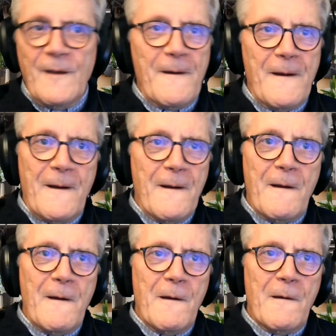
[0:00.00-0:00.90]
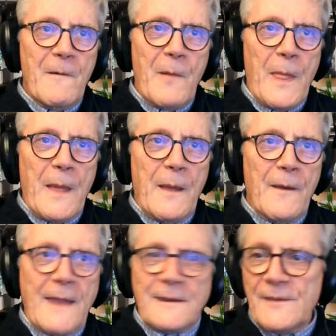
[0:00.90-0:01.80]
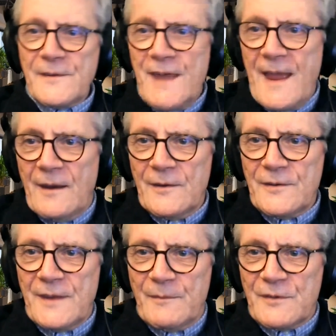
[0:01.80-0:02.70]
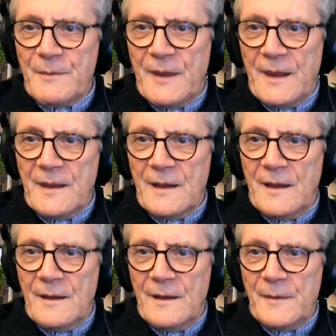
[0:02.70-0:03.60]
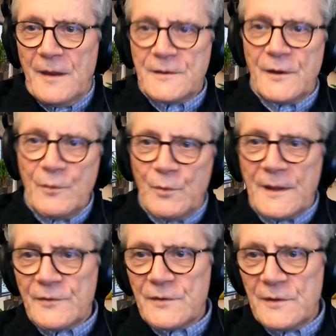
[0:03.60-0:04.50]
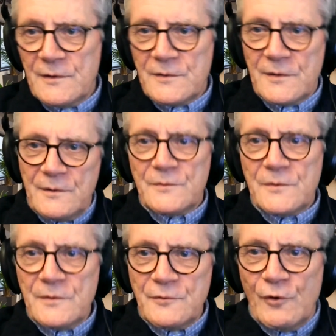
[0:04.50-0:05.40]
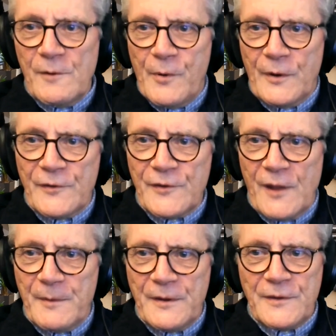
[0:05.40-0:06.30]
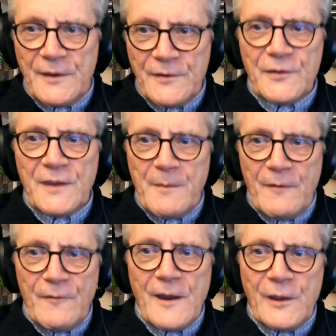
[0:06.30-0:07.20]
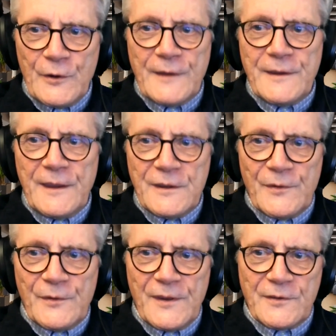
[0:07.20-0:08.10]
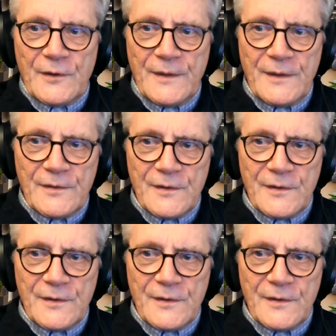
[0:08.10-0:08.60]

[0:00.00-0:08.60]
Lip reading: are head in the sand, it seems to me. I mean, I don't know what else to draw upon itself, but it doesn't seem a very good idea to insist on this.